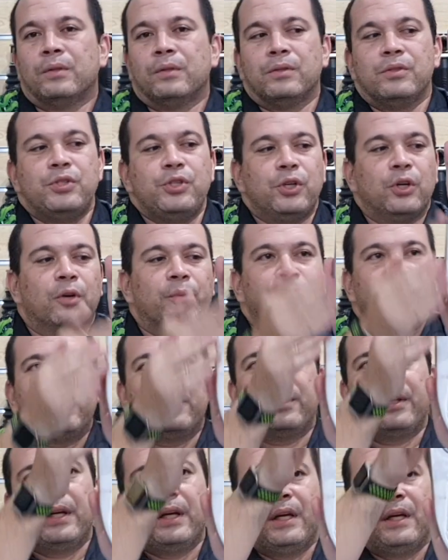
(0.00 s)

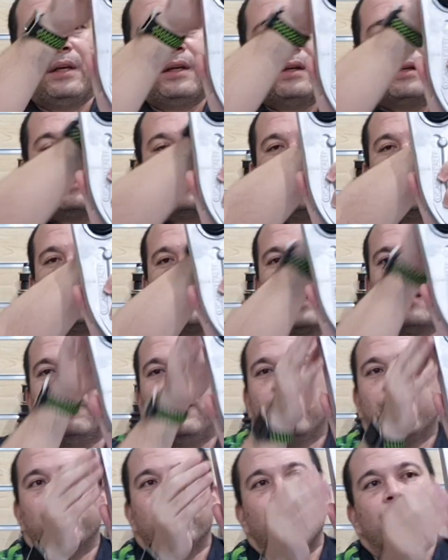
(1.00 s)
geometry
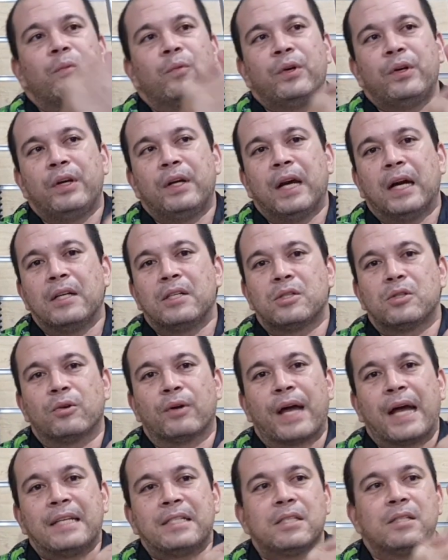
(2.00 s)
problem with regards to
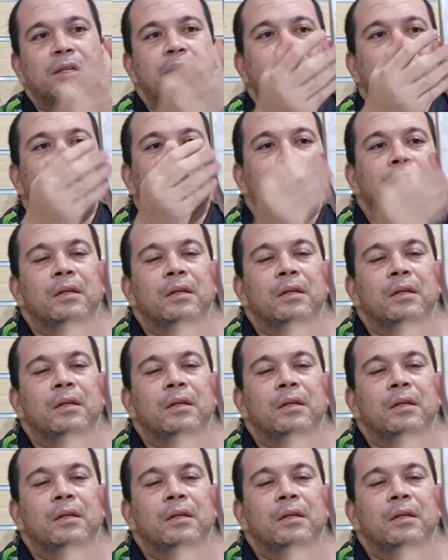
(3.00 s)
caster.